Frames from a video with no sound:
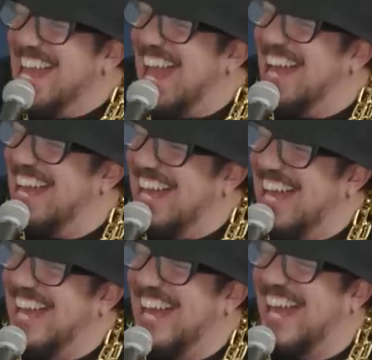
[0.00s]
you're
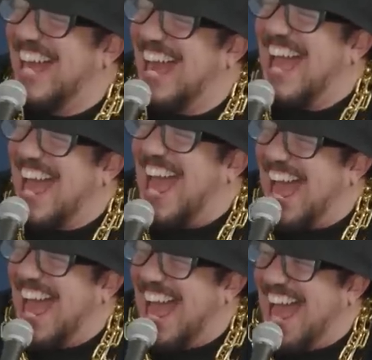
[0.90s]
just sitting there
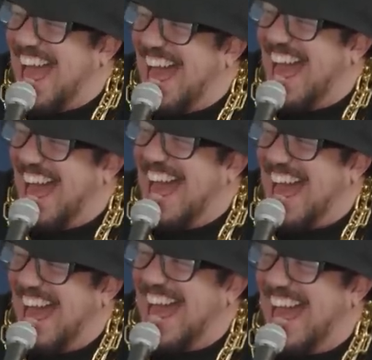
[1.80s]
looking with
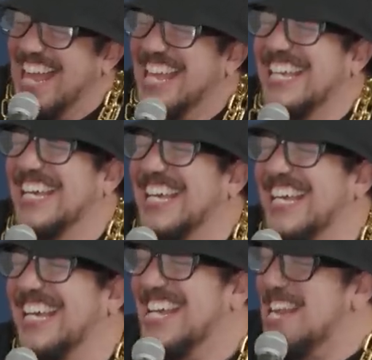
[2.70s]
five
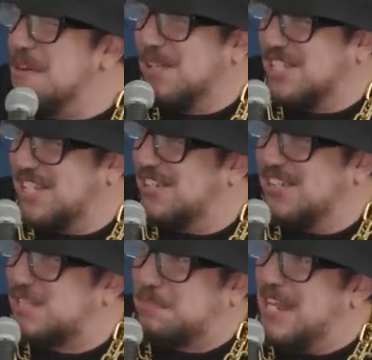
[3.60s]
milkshakes. What'd you do? You
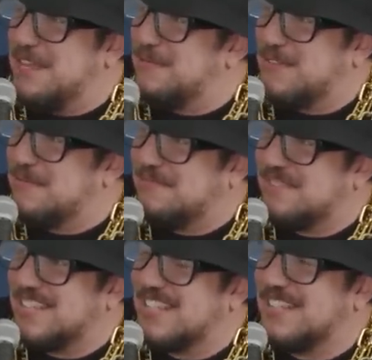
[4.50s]
just paid for them?
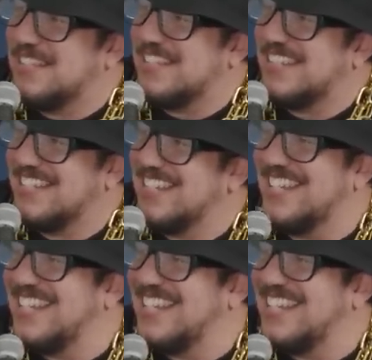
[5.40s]
I just paid for them